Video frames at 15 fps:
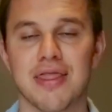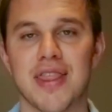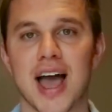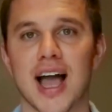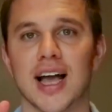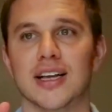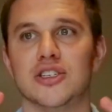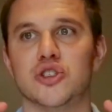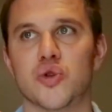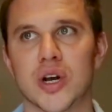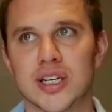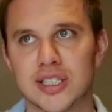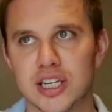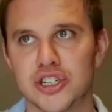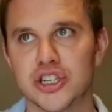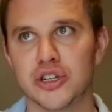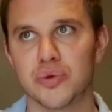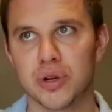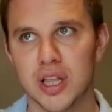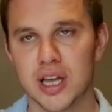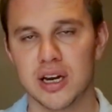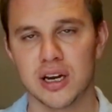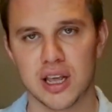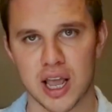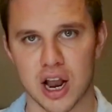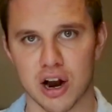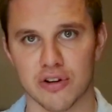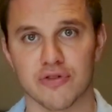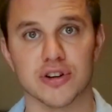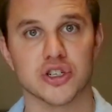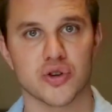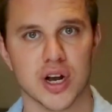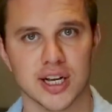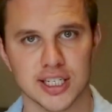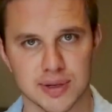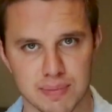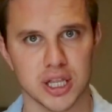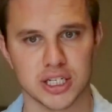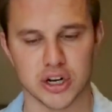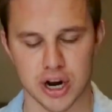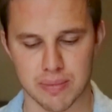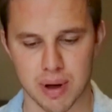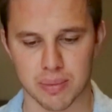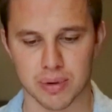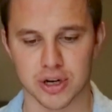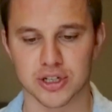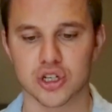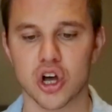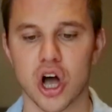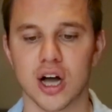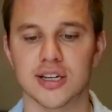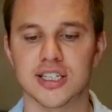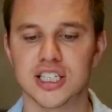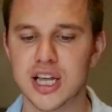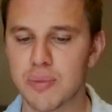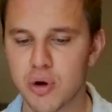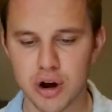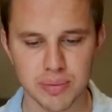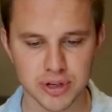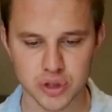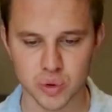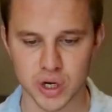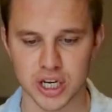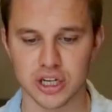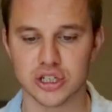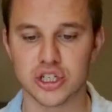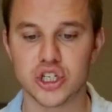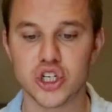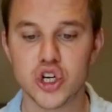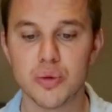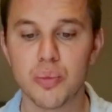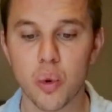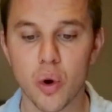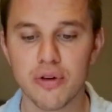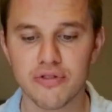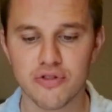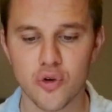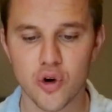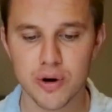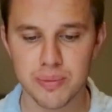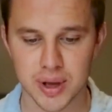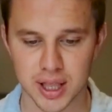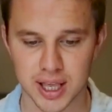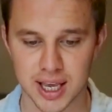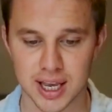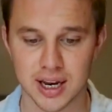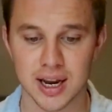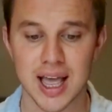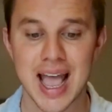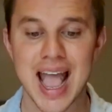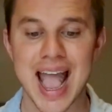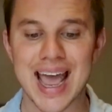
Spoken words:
that transition-related care for trans military members costs somewhere between $2.4 million